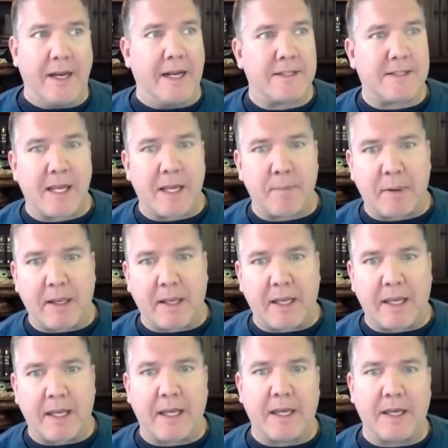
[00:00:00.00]
and SAP
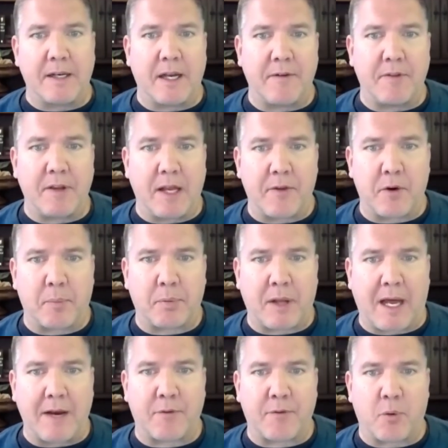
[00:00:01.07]
and kind of the other
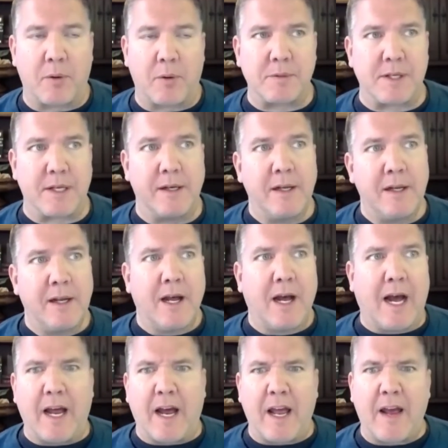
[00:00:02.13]
platforms. And
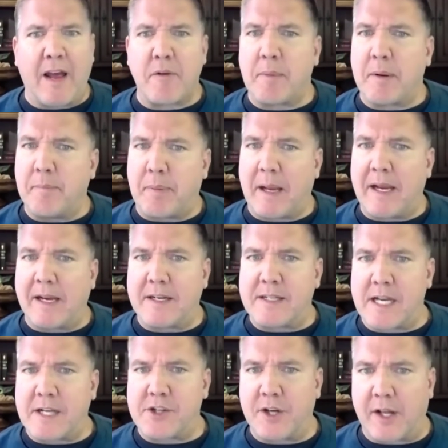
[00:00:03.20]
I, I, haven't been paying
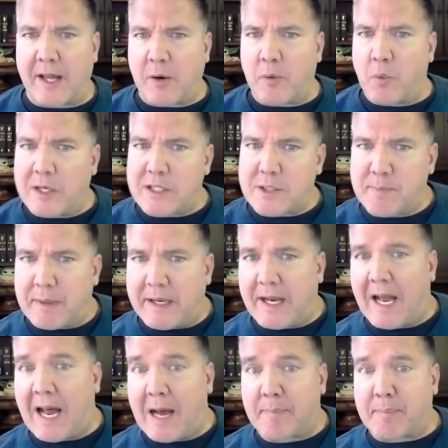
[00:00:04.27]
attention to like what's been
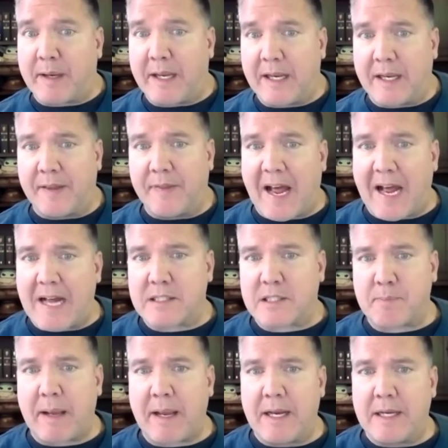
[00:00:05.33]
happening in that
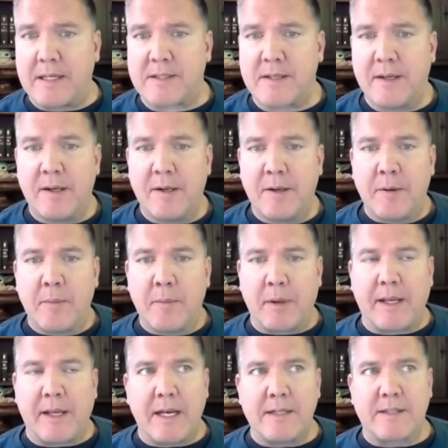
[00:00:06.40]
space. But
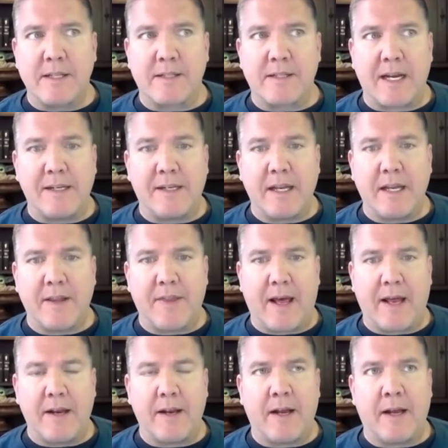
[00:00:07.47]
again, it's this idea
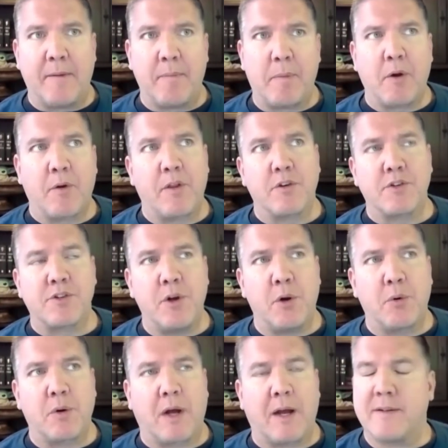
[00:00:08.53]
that uh, you know there's
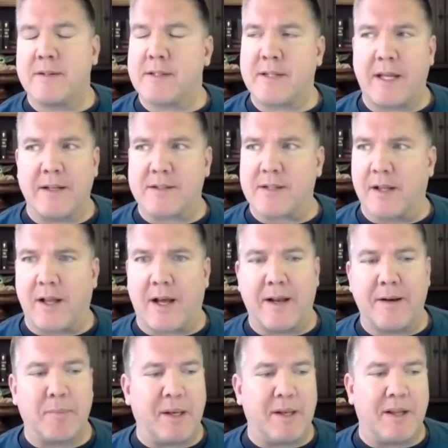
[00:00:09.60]
no I say this a lot,
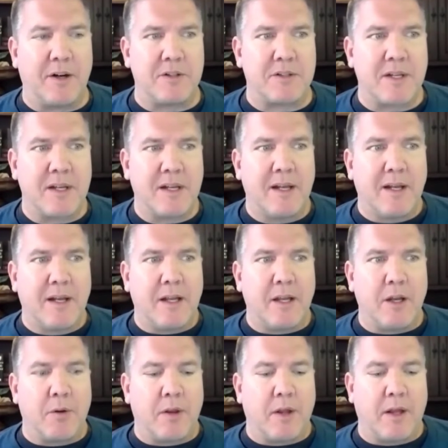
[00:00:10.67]
but there's
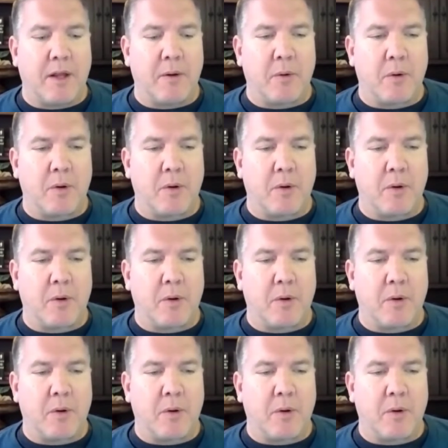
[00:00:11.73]
you know uh,